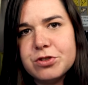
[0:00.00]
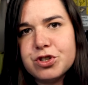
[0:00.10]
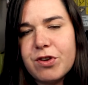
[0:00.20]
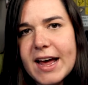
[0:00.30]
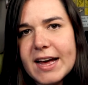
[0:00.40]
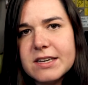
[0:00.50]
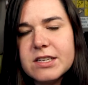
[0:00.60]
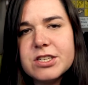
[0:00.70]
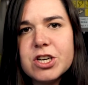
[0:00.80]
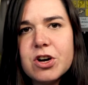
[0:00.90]
tracks,
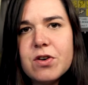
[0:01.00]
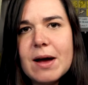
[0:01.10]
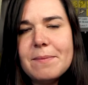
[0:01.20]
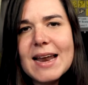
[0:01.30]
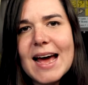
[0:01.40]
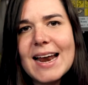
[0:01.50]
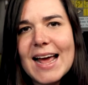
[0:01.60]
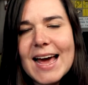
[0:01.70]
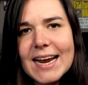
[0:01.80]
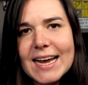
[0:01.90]
so I'm not
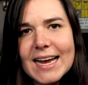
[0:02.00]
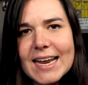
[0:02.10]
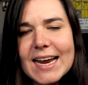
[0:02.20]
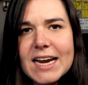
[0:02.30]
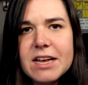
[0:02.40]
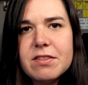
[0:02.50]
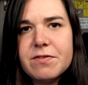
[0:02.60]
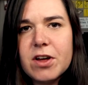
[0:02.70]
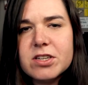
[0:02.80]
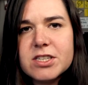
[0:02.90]
adding in any of the
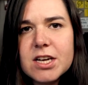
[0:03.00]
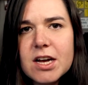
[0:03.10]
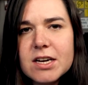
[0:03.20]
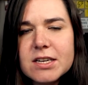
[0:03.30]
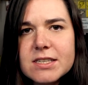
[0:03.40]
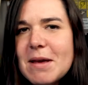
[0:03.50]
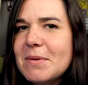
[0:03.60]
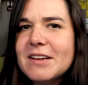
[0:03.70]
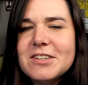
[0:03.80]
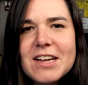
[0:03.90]
vault songs.
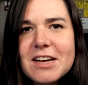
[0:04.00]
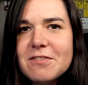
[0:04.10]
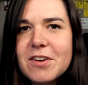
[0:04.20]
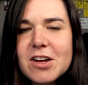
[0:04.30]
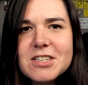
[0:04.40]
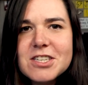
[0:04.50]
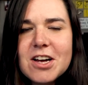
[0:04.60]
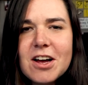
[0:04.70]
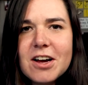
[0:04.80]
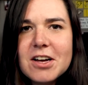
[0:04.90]
Maybe I'll do like a vault
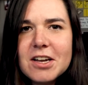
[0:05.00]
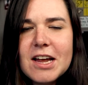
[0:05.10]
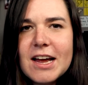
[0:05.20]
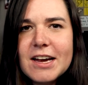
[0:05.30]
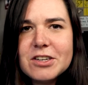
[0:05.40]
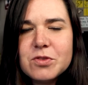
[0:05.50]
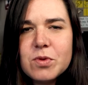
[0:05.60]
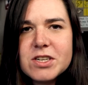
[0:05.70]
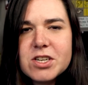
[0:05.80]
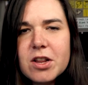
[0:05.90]
song collage
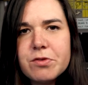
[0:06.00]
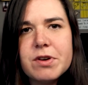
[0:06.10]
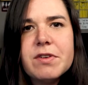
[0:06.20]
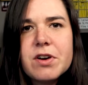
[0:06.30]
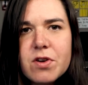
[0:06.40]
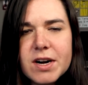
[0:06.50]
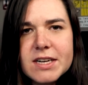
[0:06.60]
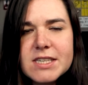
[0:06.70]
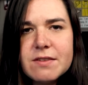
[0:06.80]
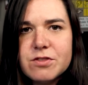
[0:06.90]
once all the
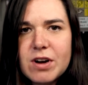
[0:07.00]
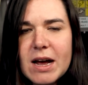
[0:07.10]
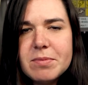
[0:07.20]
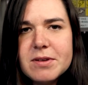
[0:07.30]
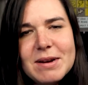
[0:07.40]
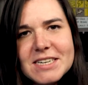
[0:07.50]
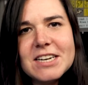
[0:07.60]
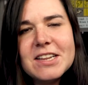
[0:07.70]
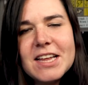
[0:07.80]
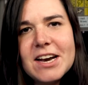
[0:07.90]
re-recordings have dropped. But
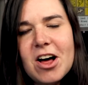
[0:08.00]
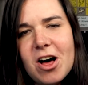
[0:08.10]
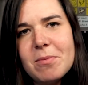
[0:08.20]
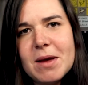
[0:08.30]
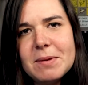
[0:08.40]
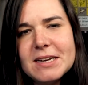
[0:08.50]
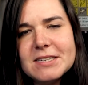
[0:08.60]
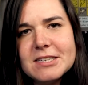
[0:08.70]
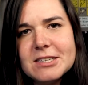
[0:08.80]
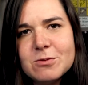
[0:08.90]
until then, all my
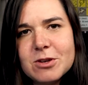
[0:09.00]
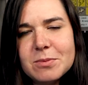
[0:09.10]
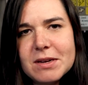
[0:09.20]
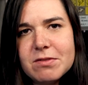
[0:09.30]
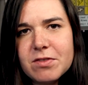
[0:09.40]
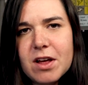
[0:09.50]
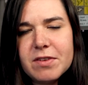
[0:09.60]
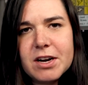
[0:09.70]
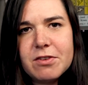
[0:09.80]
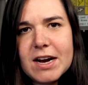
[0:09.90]
pieces will be
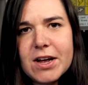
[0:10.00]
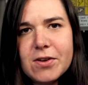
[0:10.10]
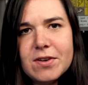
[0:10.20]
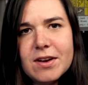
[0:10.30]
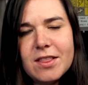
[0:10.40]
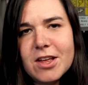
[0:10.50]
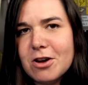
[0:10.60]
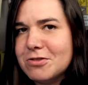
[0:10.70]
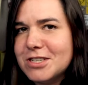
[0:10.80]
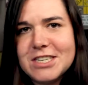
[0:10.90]
revolving around the
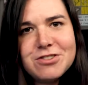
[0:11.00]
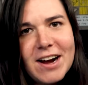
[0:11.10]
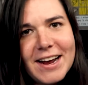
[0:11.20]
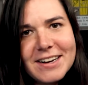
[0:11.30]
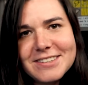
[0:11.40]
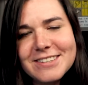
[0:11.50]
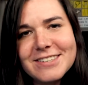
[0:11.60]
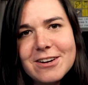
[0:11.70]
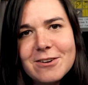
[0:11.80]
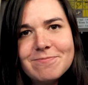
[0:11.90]
OG tracks, so.